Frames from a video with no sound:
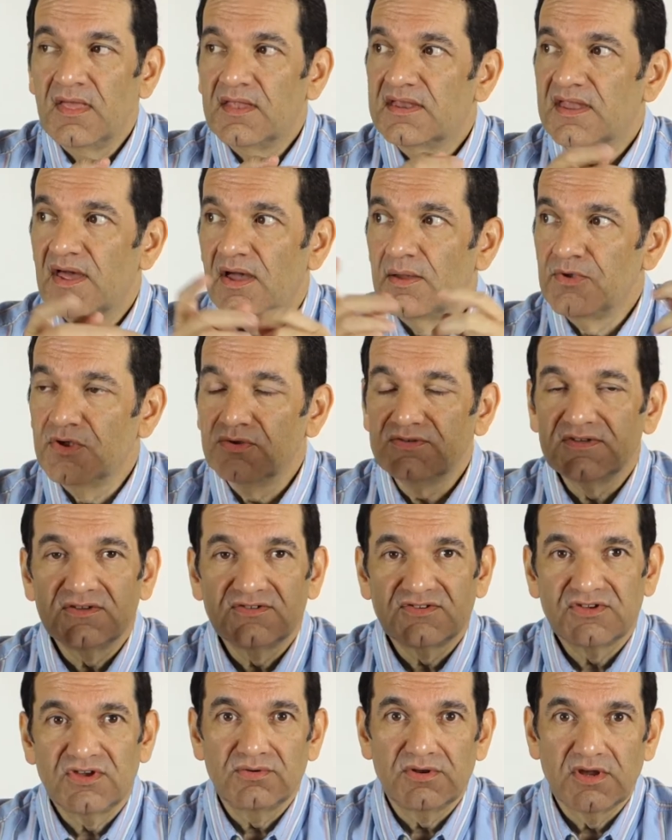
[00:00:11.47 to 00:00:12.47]
Now I'm using
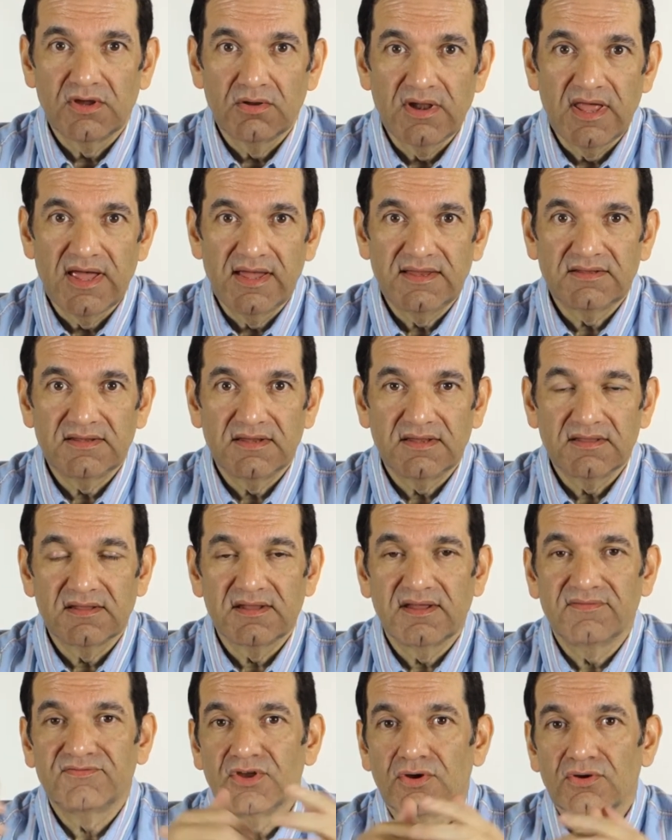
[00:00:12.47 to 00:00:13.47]
studio lighting that
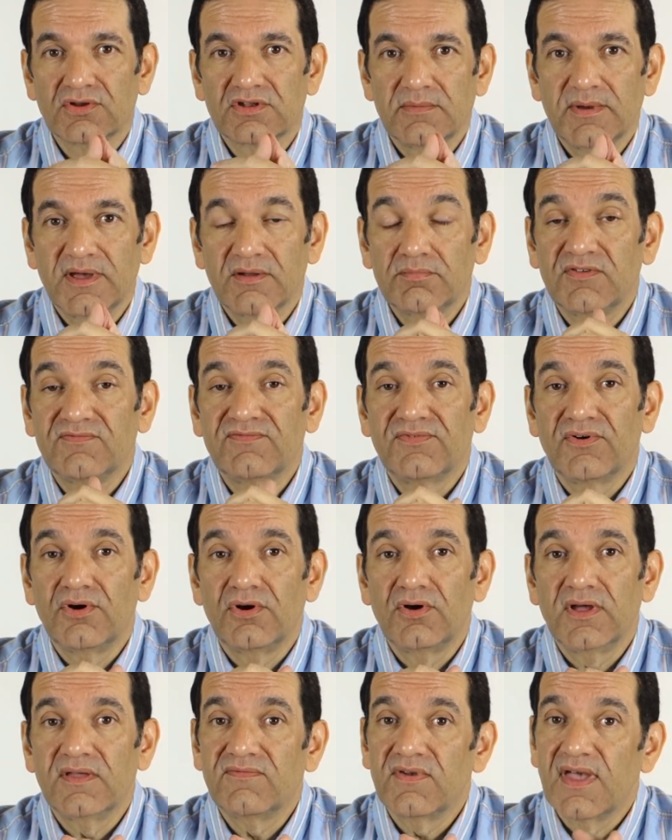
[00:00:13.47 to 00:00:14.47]
I've talked about
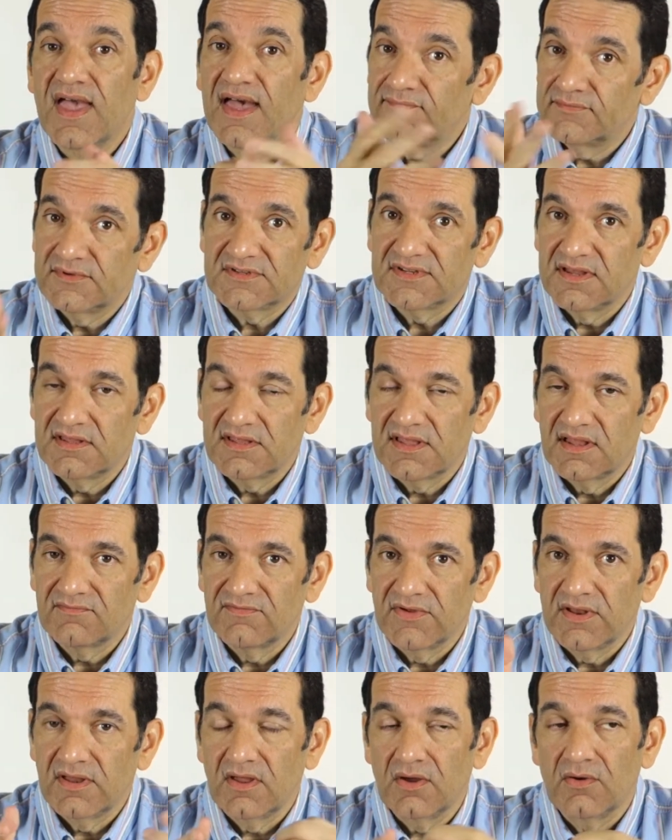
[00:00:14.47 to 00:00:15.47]
before. If you haven't seen that
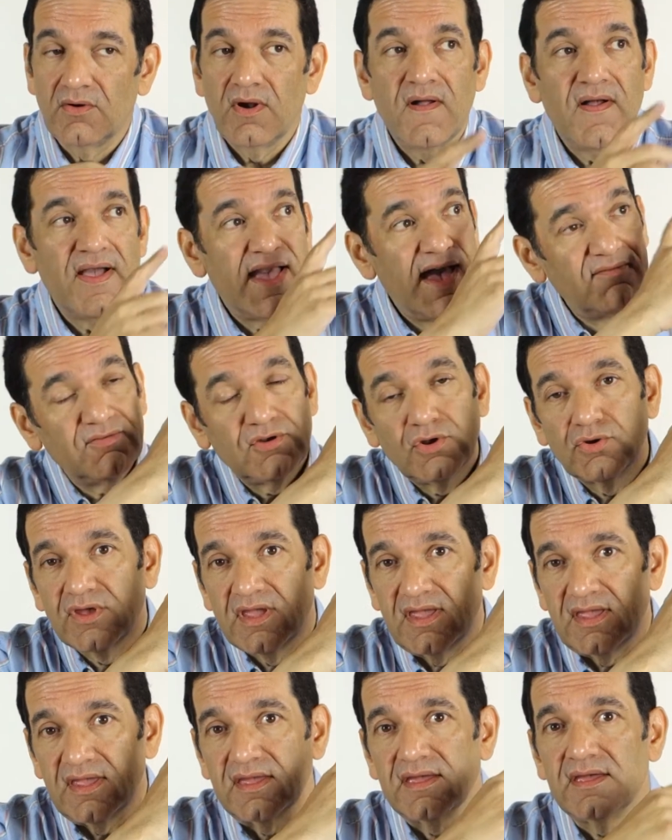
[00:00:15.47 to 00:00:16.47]
video, have a look
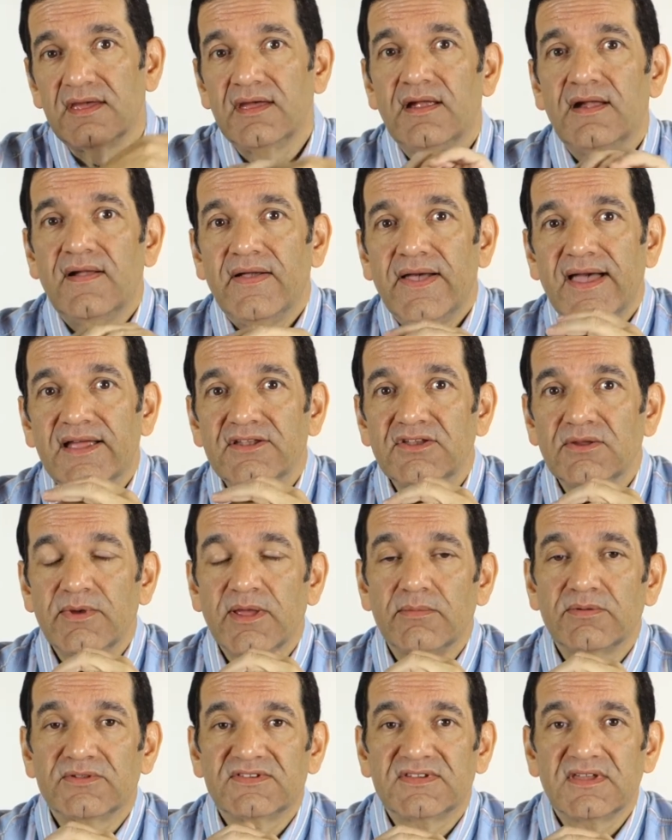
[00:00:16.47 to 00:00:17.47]
here and you'll be
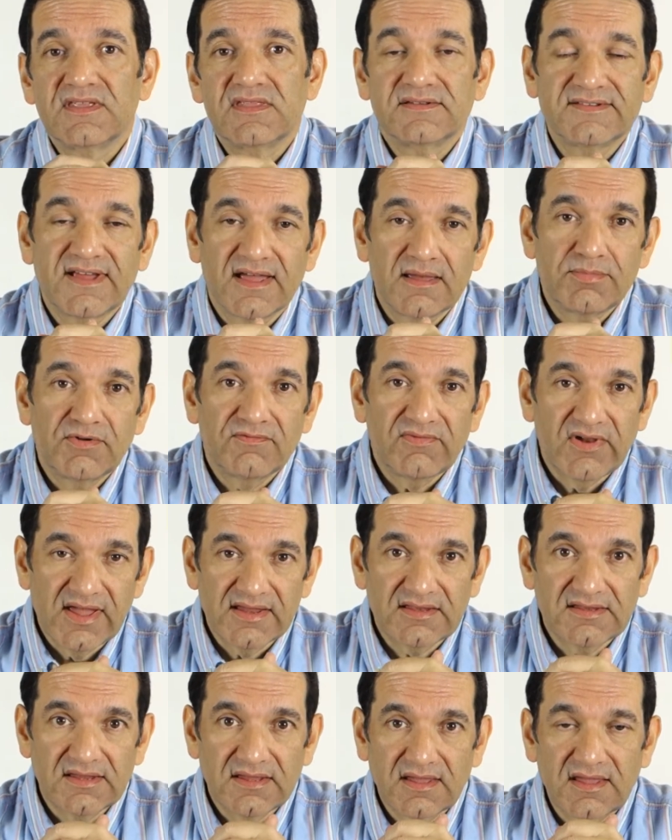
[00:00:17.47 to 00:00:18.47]
able to see the type of
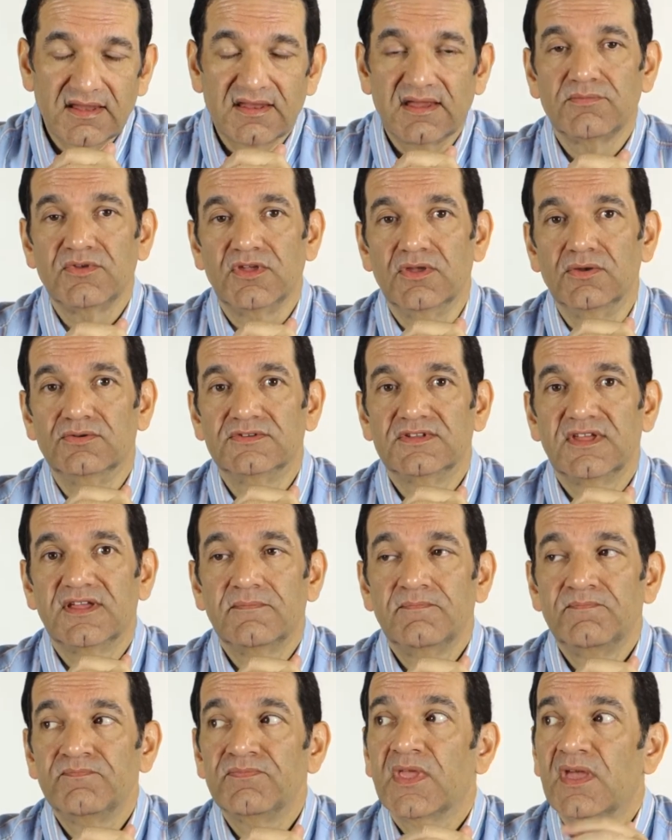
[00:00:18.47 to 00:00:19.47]
lighting kit I'm
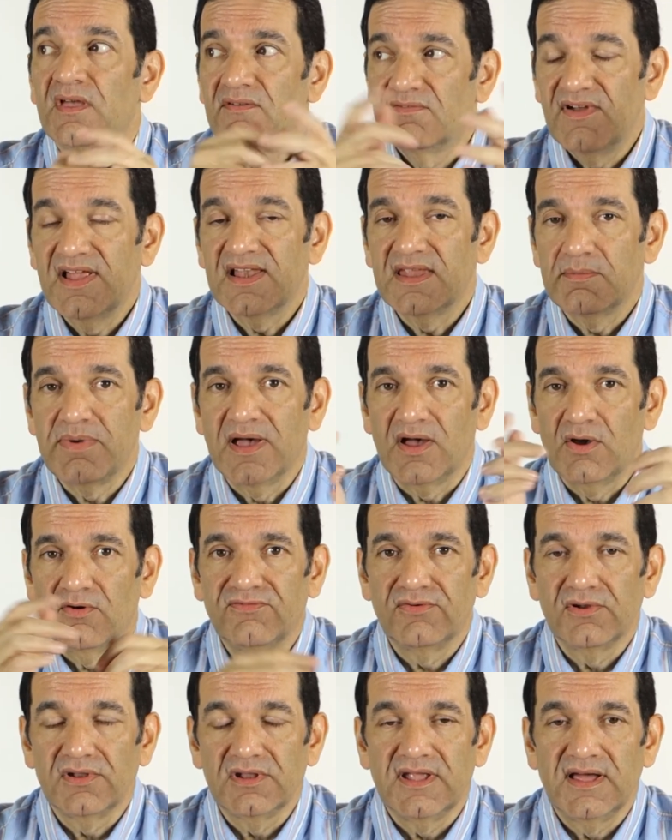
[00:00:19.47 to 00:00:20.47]
using. Fairly
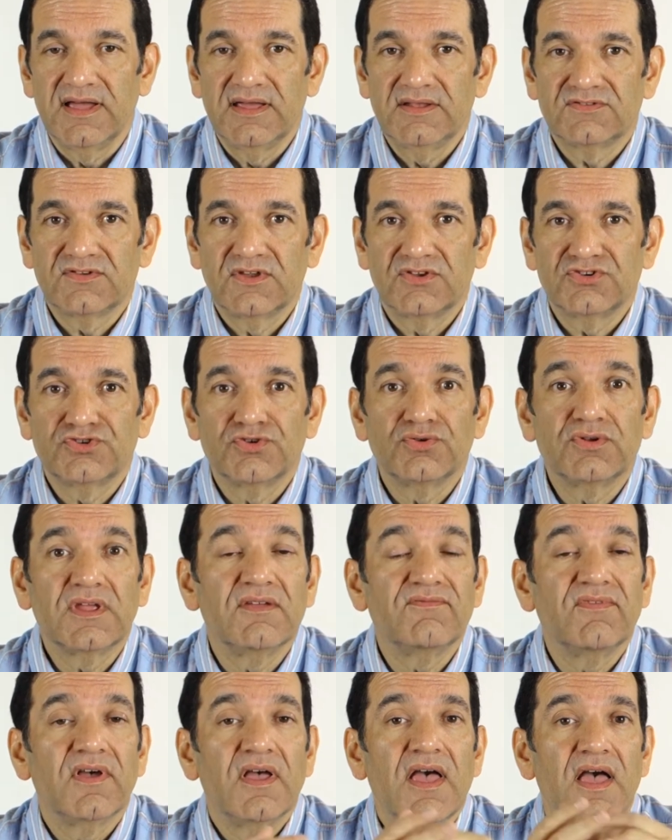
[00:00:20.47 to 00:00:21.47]
powerful light, so it should
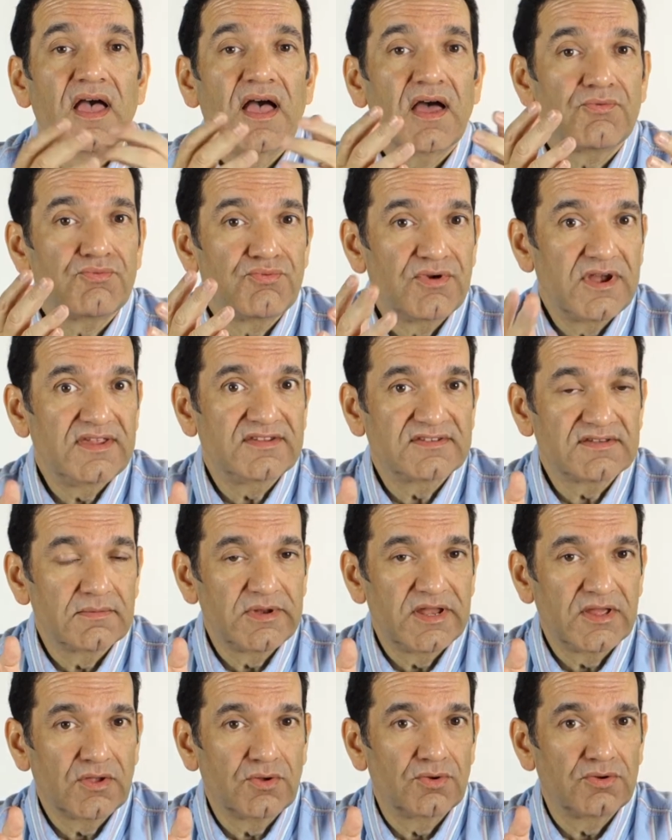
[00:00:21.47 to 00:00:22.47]
give a
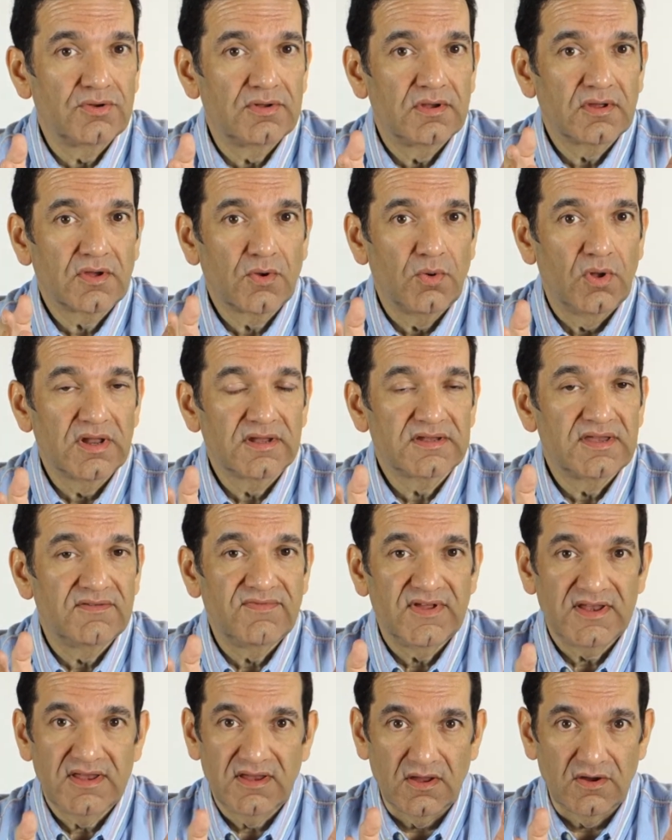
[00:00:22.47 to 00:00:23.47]
reasonably good quality
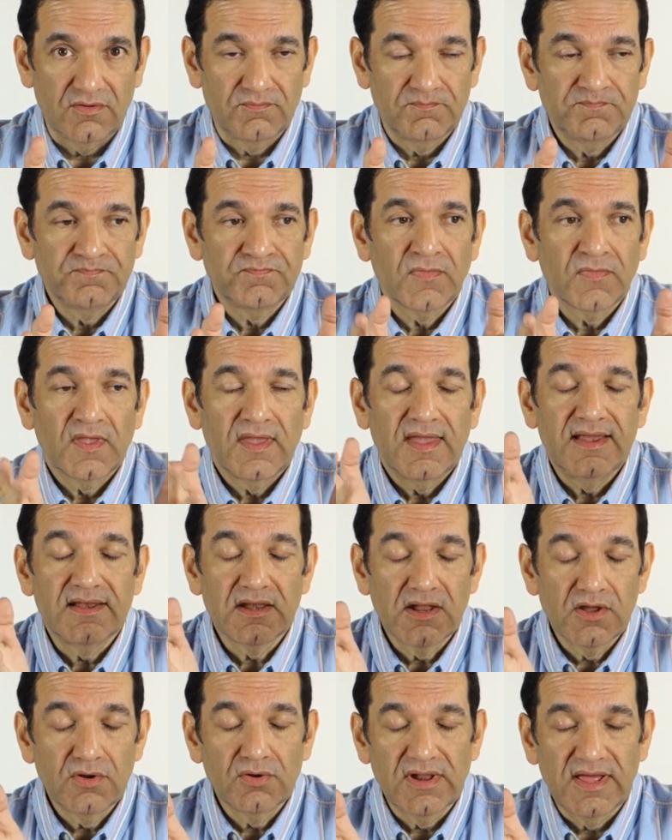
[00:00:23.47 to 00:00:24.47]
video.
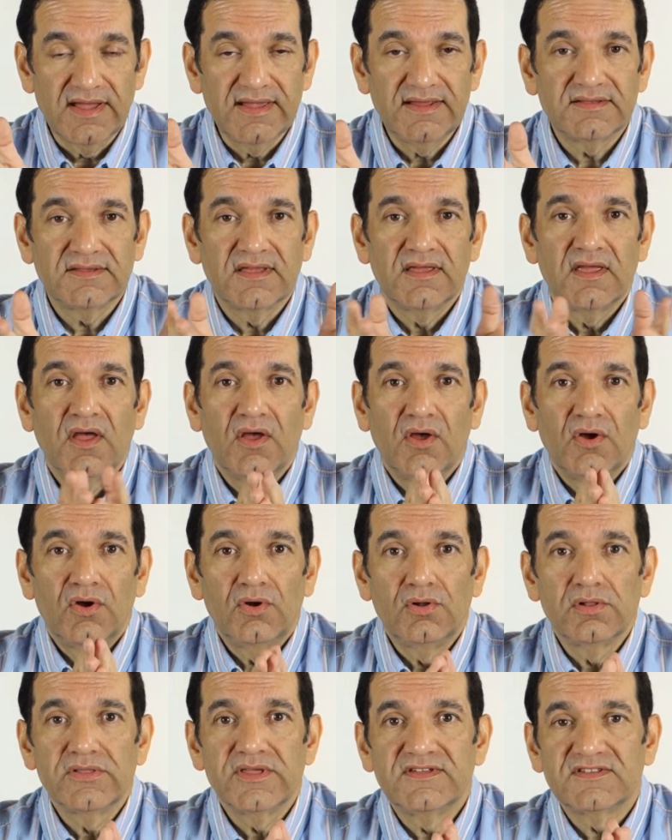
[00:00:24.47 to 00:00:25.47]
In low light,
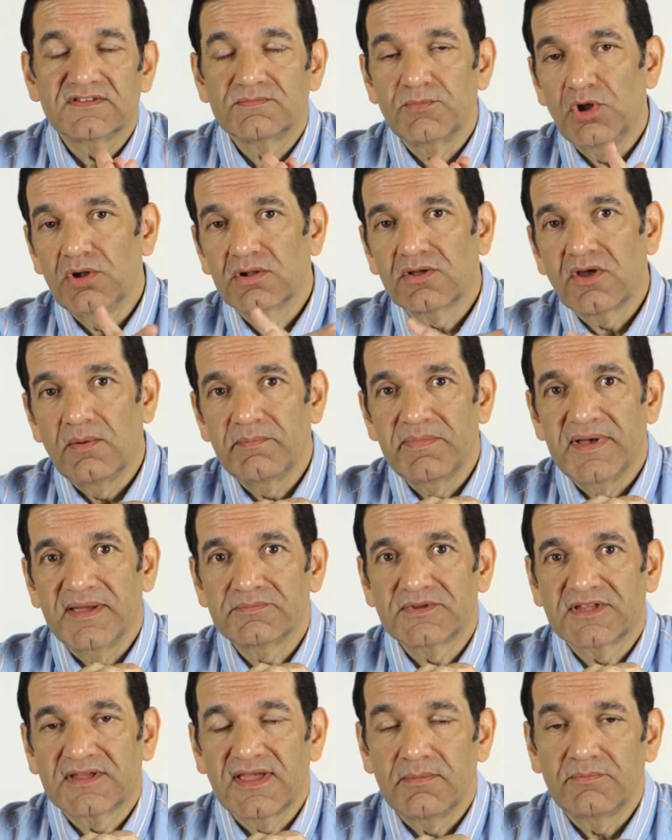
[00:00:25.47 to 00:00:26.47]
all these small
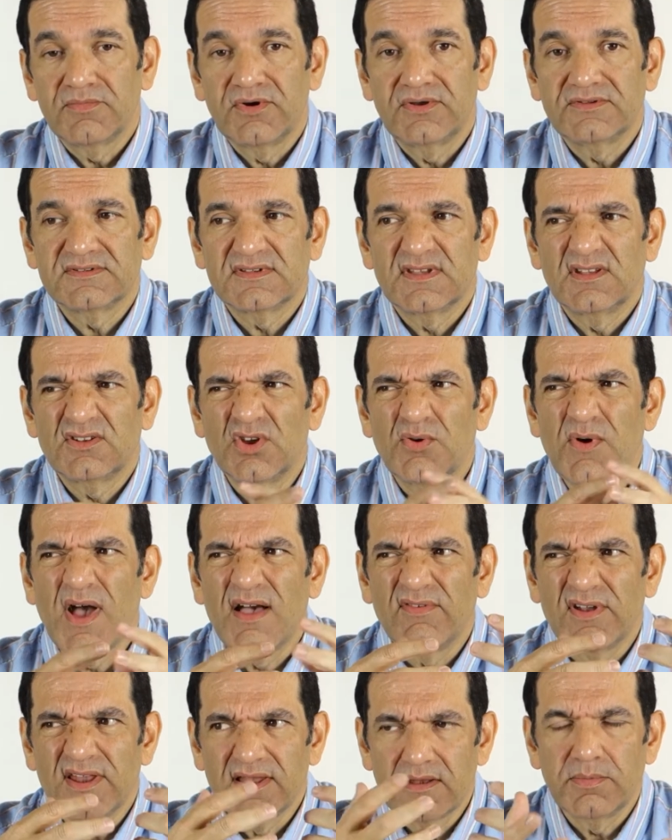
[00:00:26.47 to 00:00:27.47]
compact cameras do
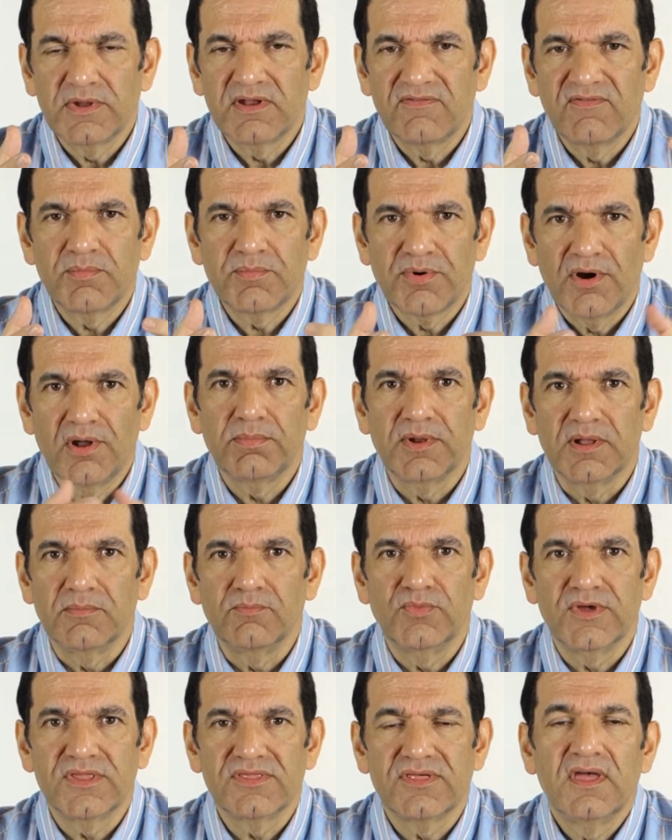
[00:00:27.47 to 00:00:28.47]
have a little bit of a
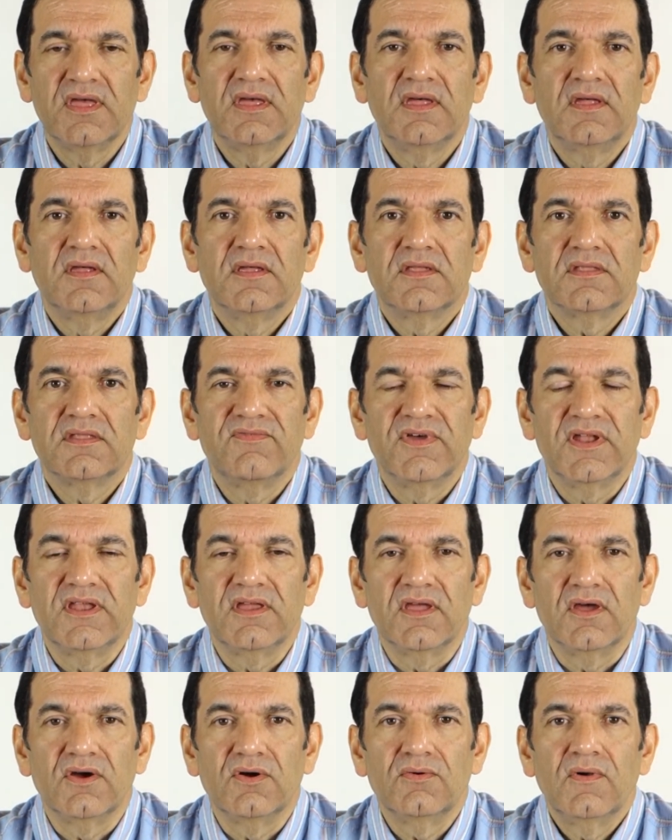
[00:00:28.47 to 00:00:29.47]
problem with the
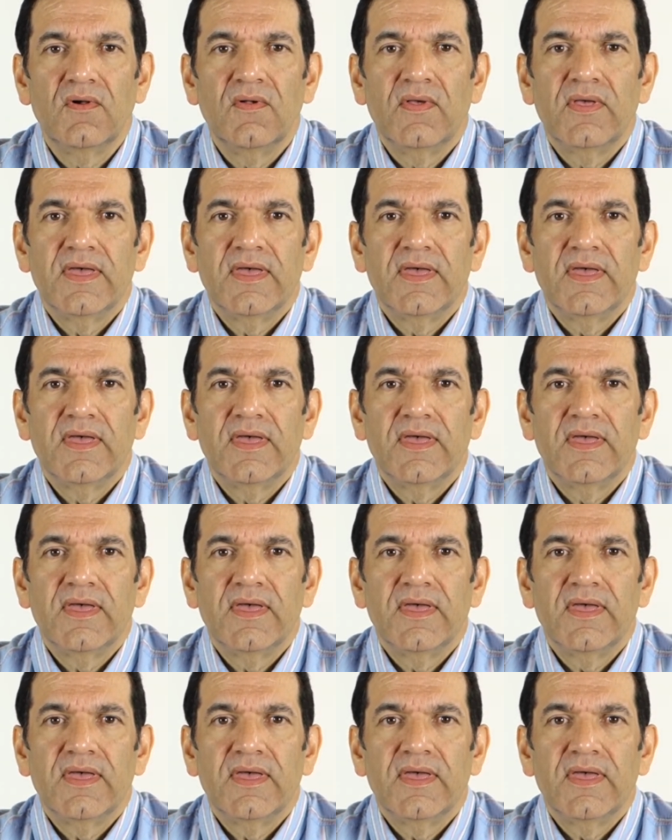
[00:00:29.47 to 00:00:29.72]
video.